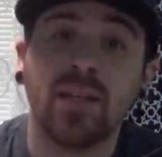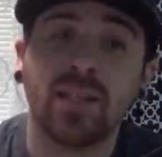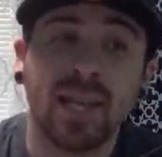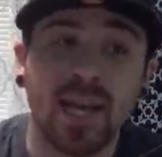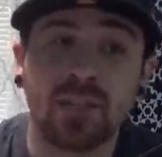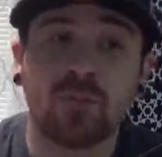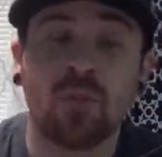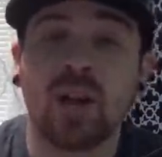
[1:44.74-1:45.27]

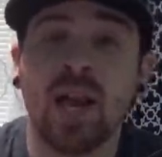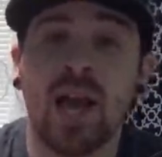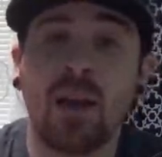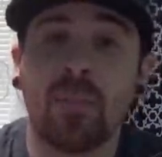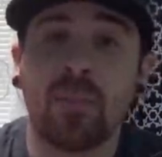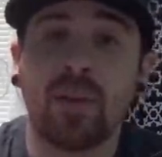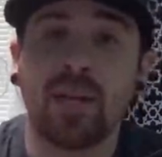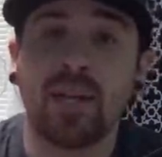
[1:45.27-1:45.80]
that's what
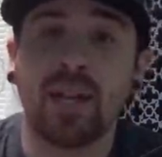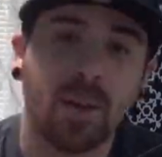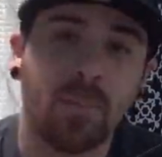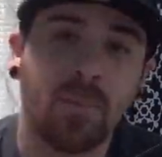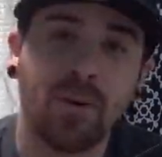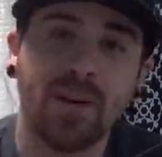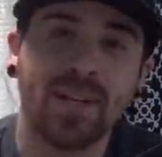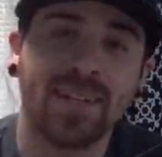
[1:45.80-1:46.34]
happened. I'm
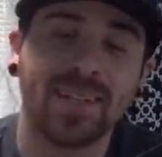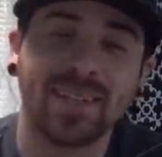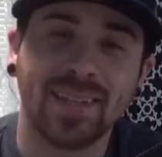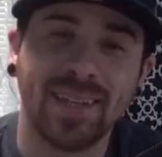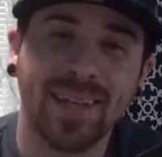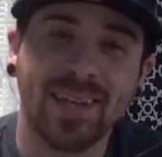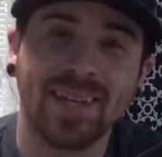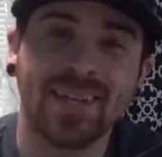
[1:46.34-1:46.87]
putting a
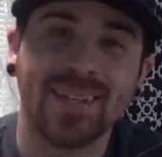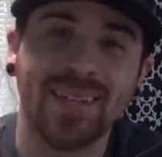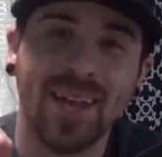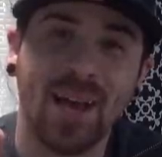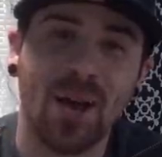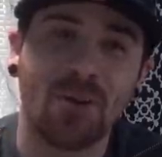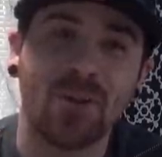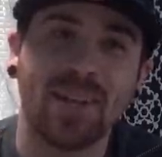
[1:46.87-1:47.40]
link
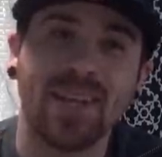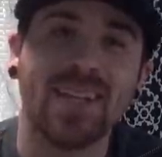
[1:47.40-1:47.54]
down